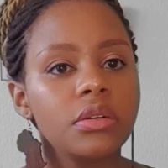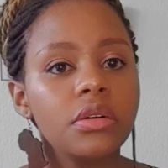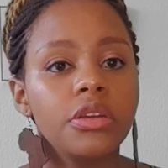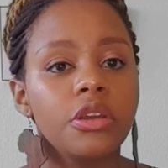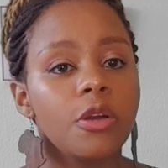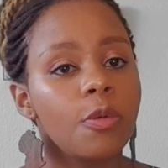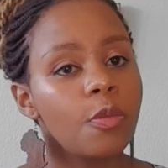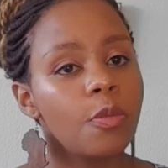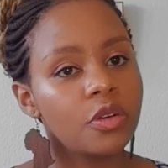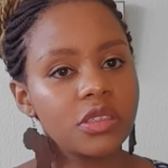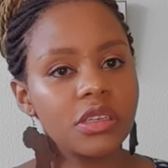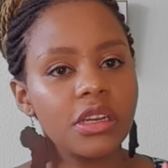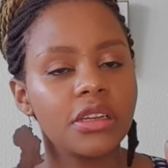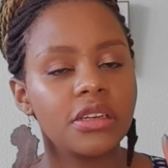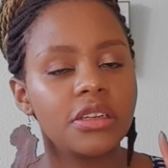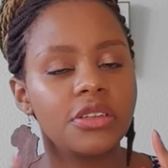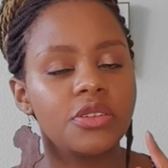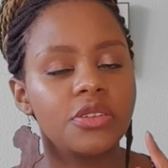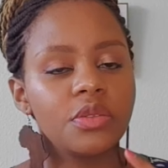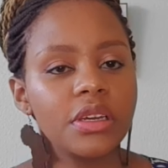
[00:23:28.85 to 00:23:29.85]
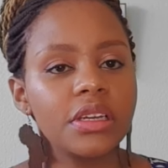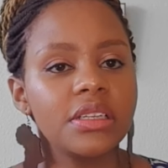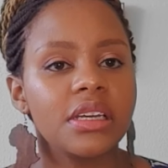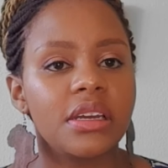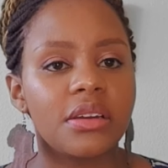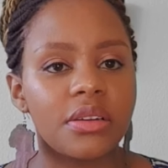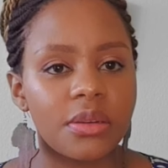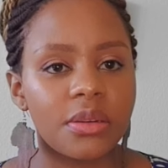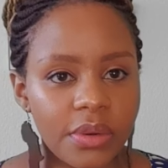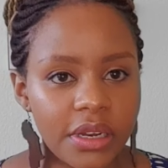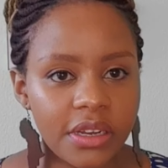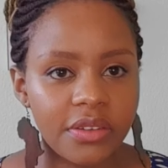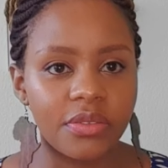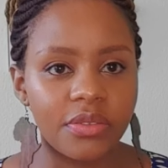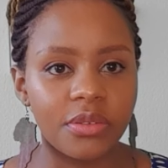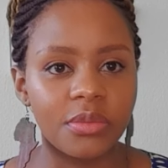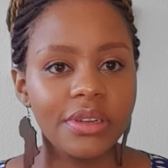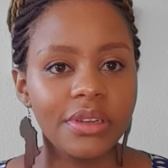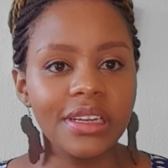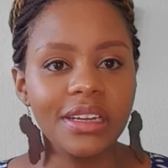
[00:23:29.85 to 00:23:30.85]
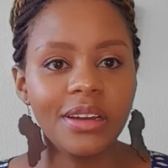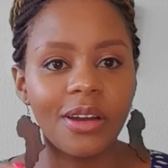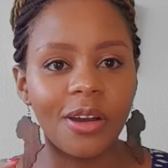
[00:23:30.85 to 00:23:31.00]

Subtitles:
You're most likely to get a reply from me